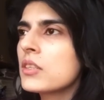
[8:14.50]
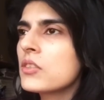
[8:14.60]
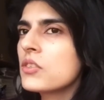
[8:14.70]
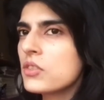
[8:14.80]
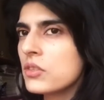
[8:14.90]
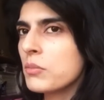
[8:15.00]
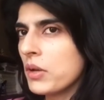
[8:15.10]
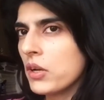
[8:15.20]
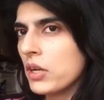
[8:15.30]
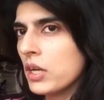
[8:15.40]
to
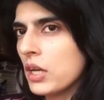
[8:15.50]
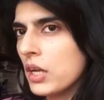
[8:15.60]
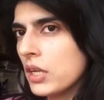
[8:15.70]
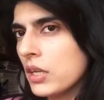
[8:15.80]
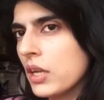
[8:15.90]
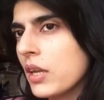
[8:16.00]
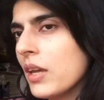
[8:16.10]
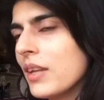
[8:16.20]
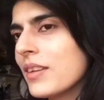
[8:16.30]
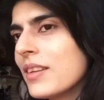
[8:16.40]
marry, and
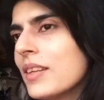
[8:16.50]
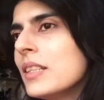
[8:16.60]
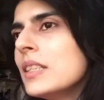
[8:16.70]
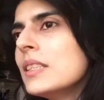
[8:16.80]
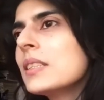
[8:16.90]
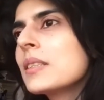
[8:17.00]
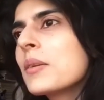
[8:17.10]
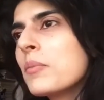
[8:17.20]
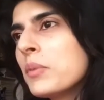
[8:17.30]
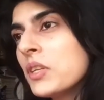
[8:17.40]
then, but